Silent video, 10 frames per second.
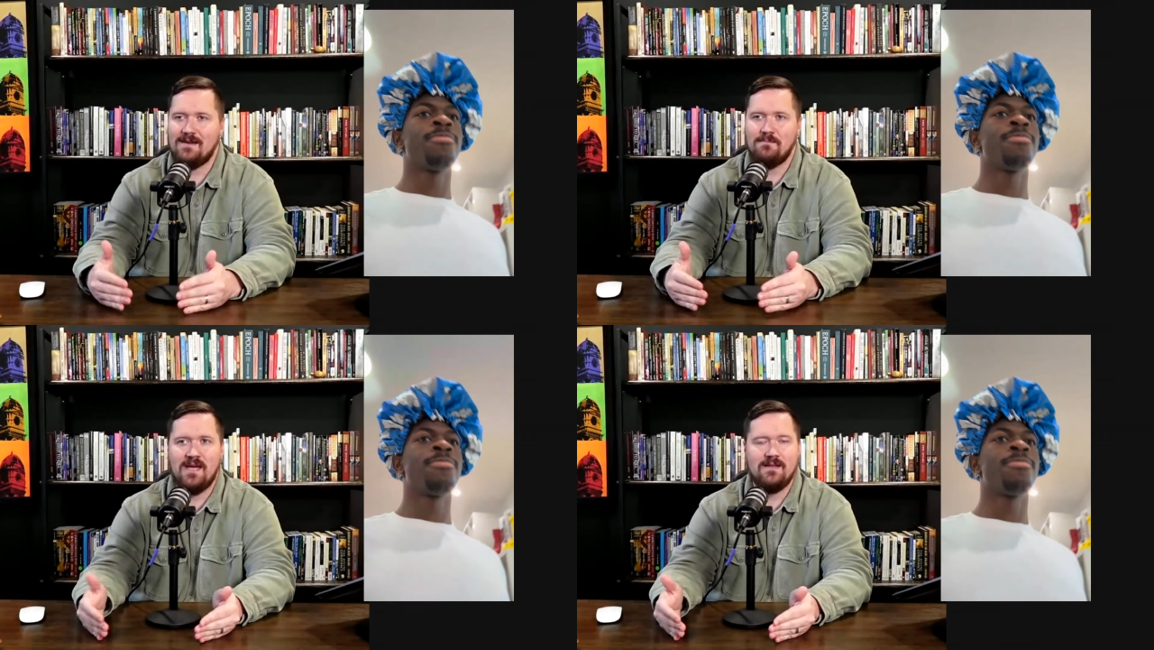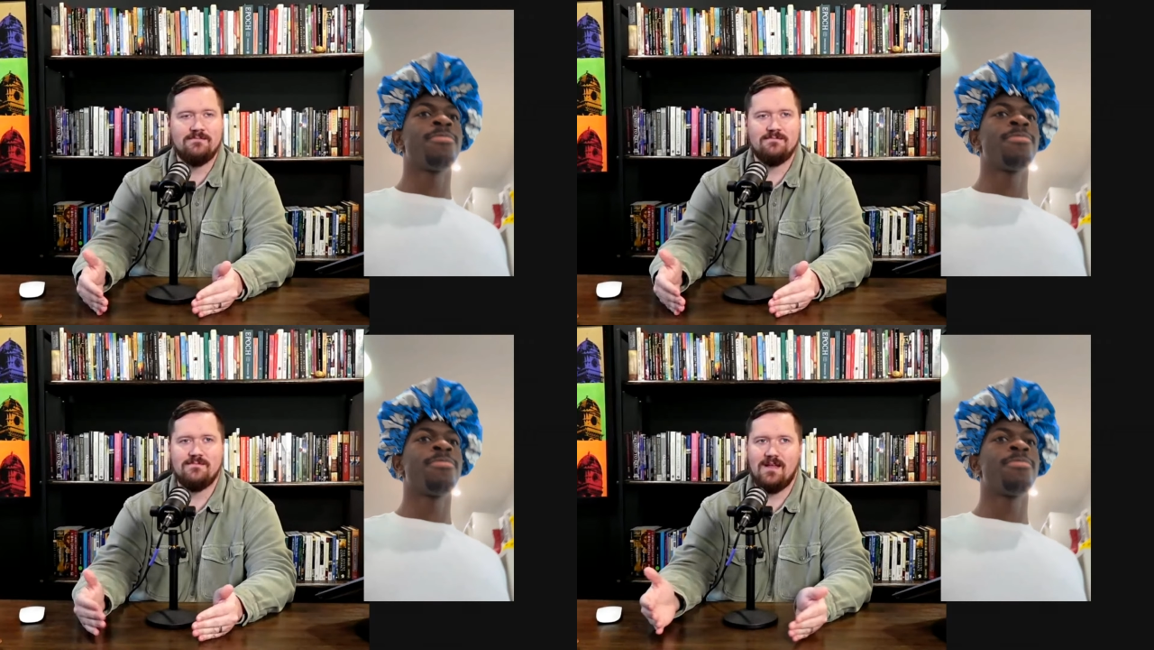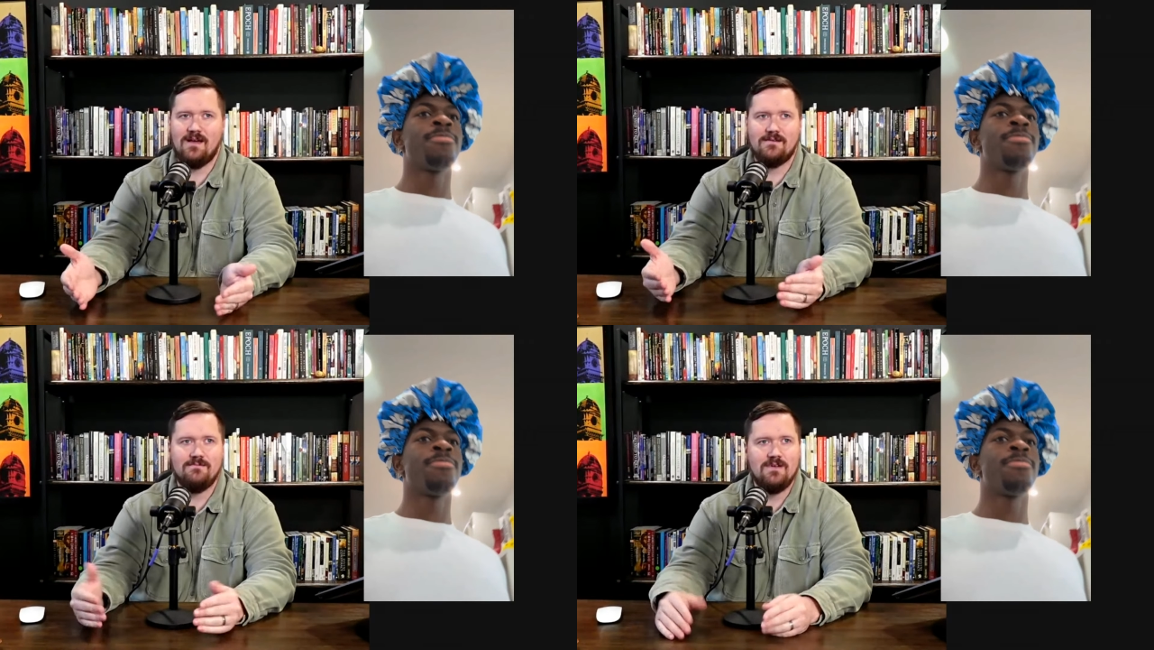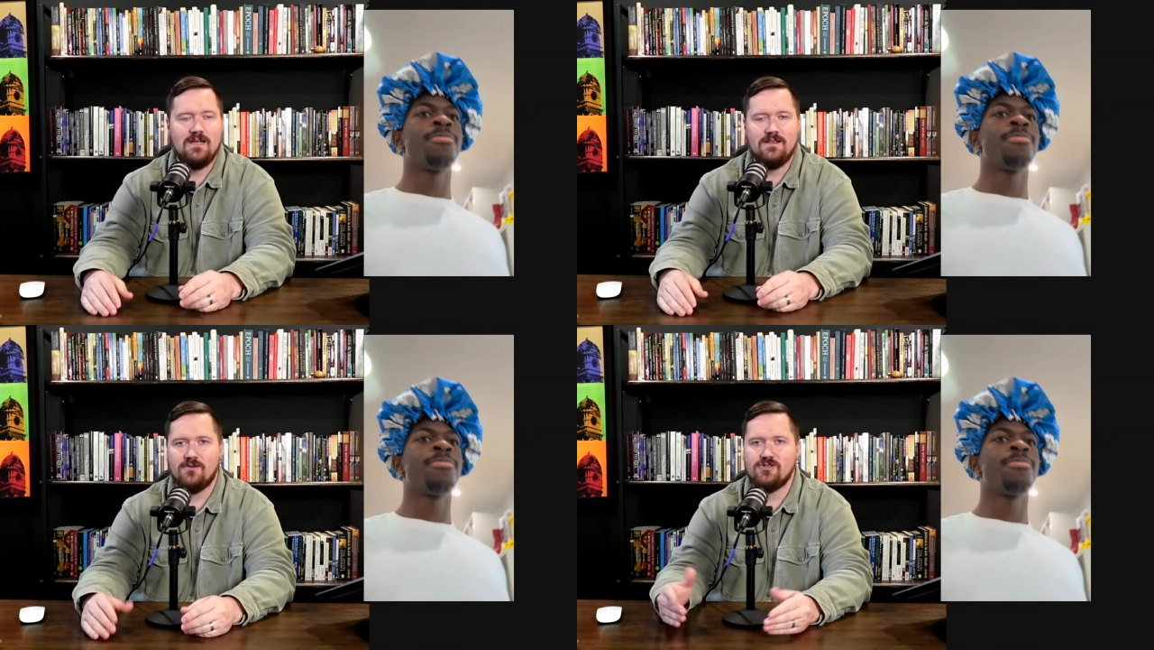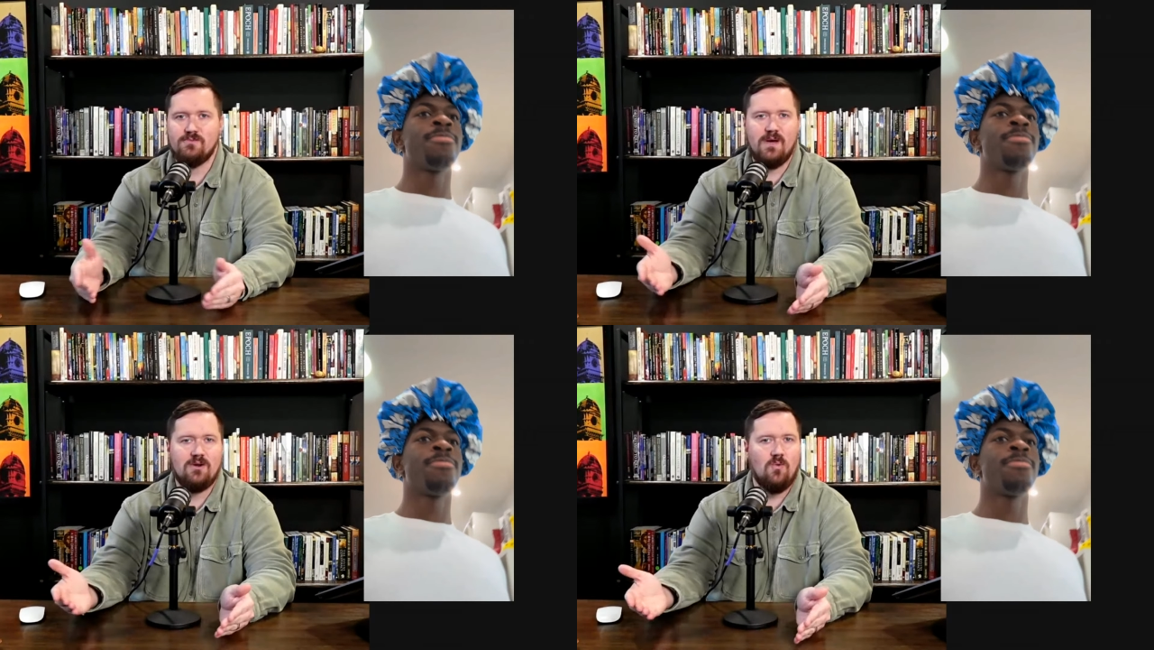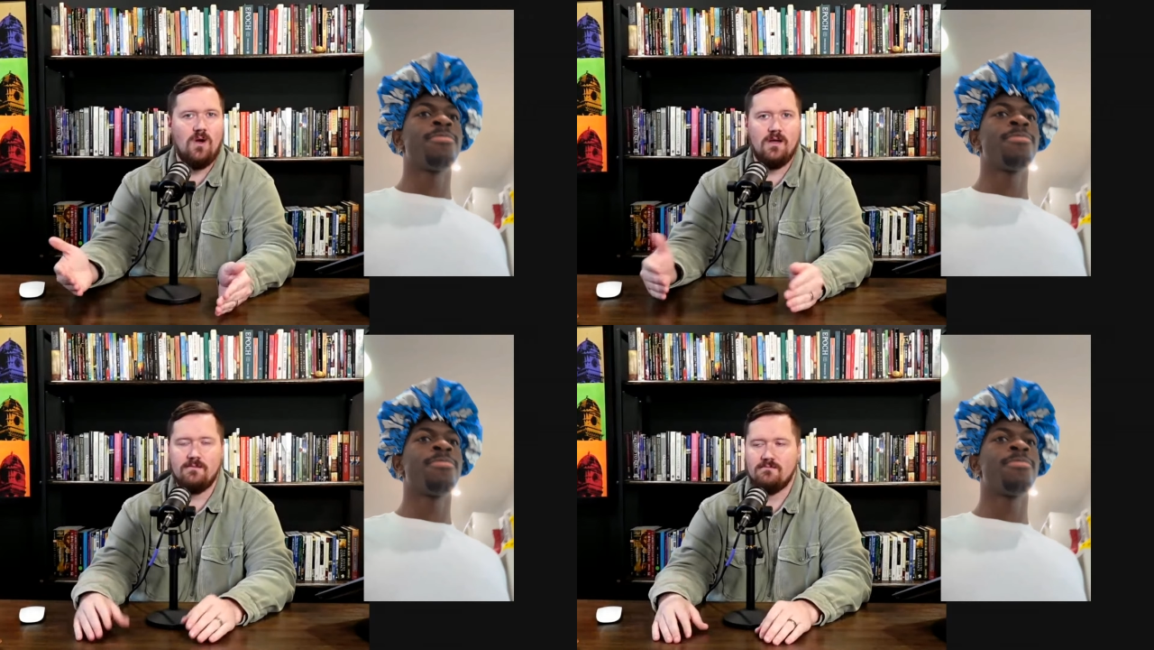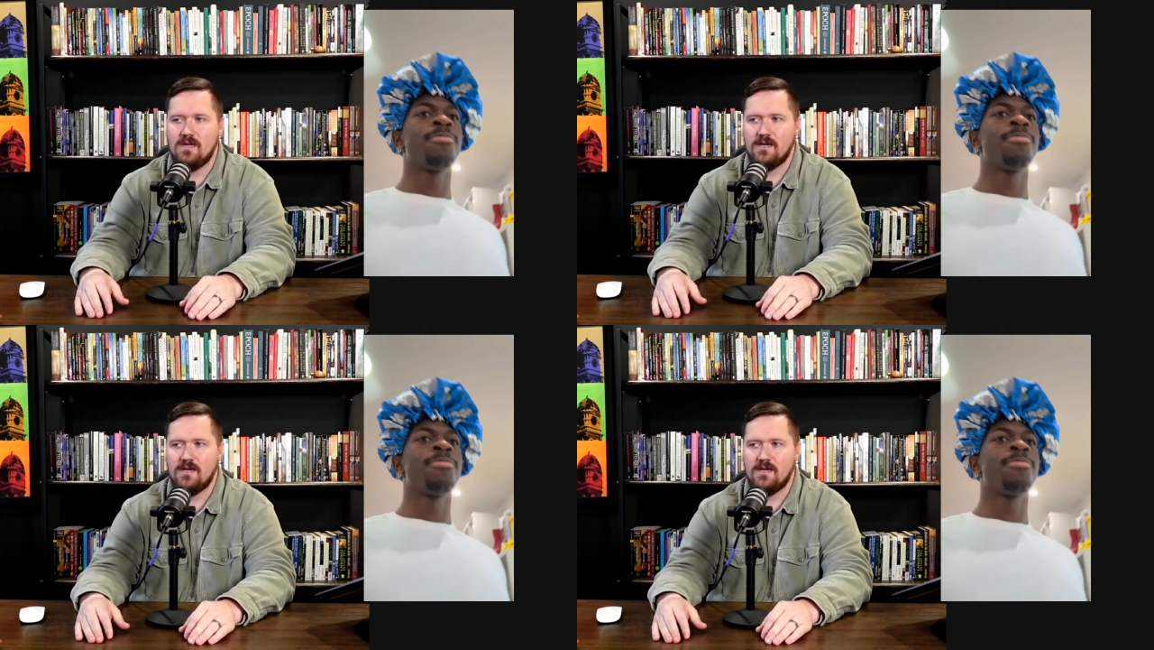Speaker 1: "Hey, man, like there's a better way.